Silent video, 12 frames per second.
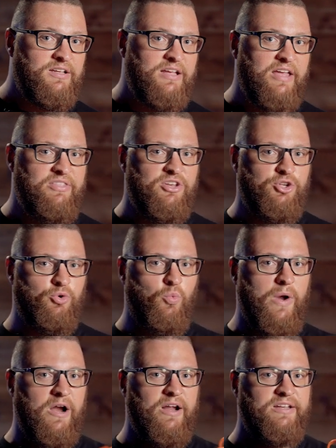and then you
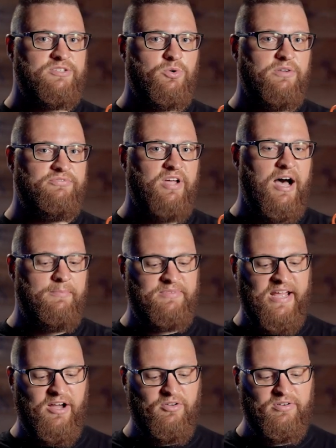wear it sort of top
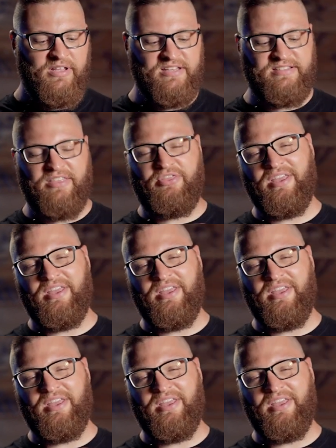down, is that